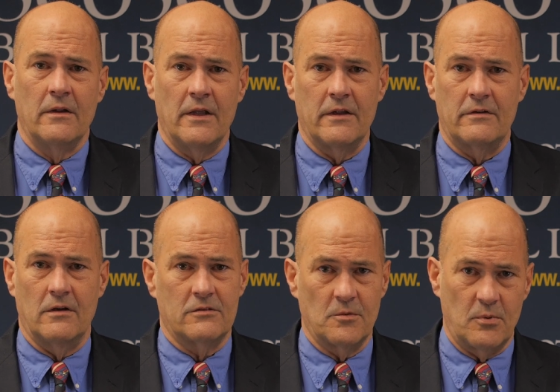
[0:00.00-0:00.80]
that
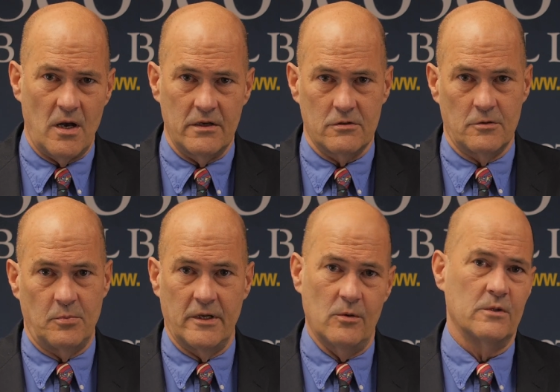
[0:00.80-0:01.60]
uh, supplies are
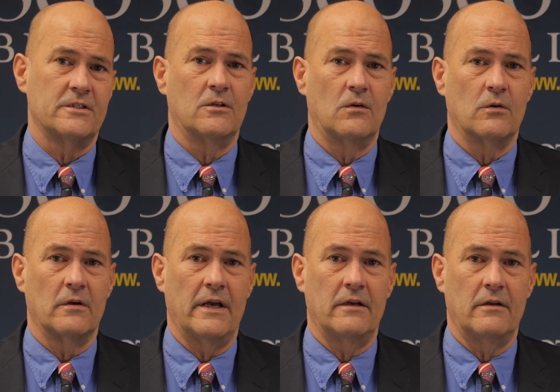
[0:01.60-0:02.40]
depleted with silver,
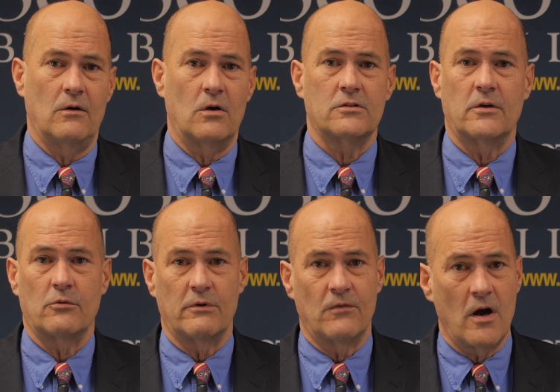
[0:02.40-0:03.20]
and, and, also at the
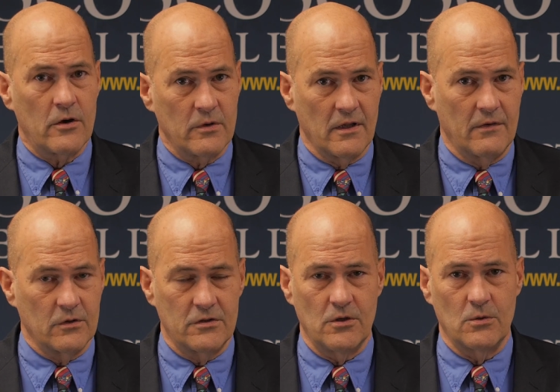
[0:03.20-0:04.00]
refinery level
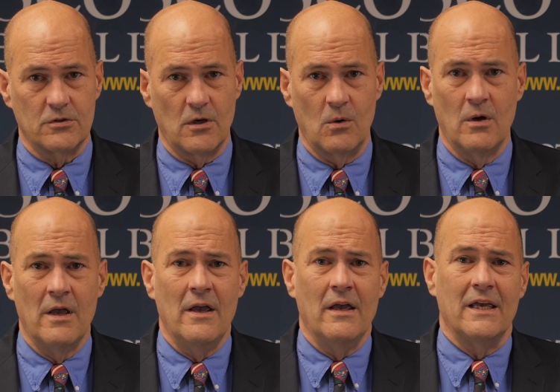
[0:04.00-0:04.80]
too. So
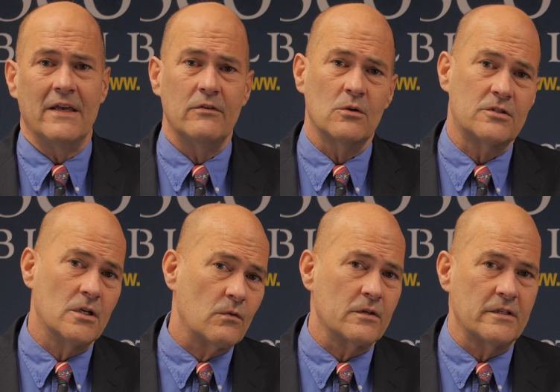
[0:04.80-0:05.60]
even though
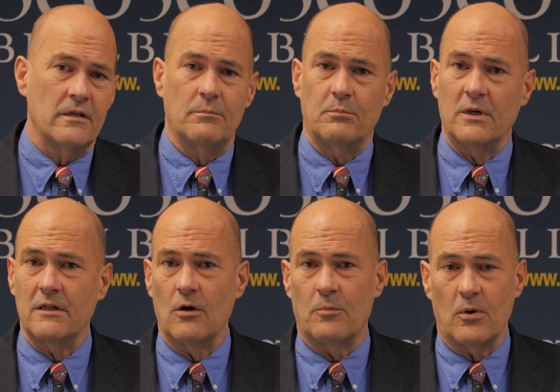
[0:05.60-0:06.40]
silver is at a pretty
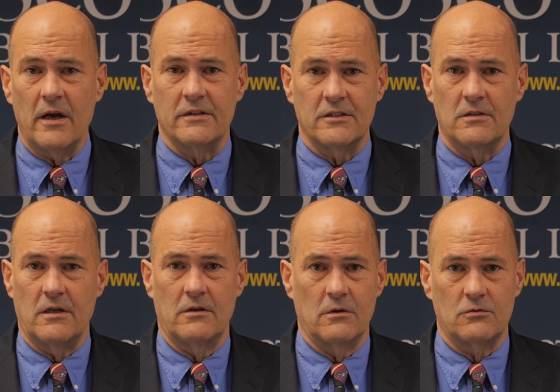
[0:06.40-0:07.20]
low price, at,
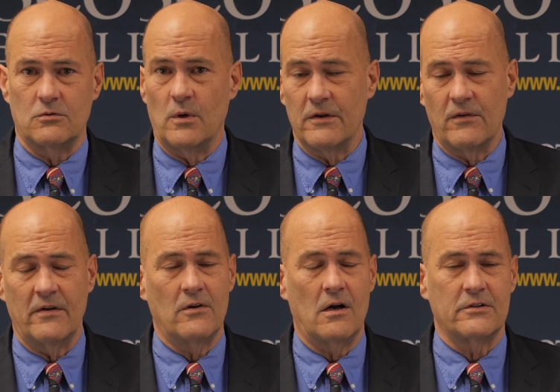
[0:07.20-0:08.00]
you know,
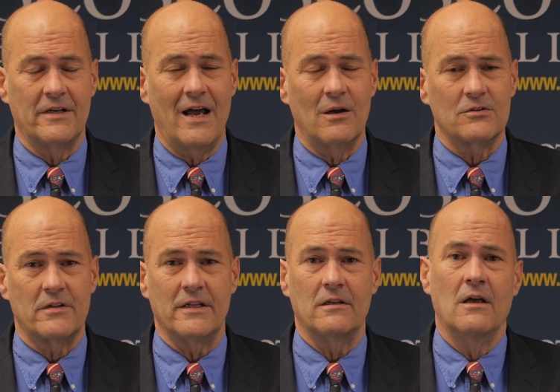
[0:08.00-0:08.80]
twenty-five dollars an ounce,
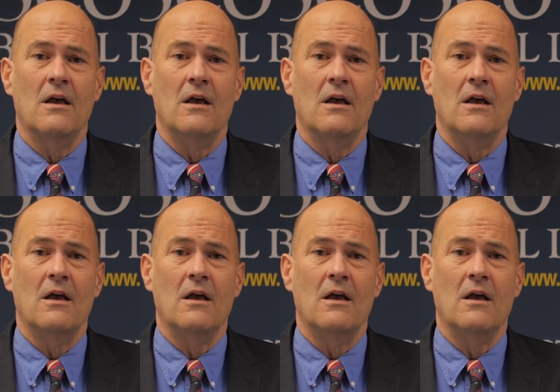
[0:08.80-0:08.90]
the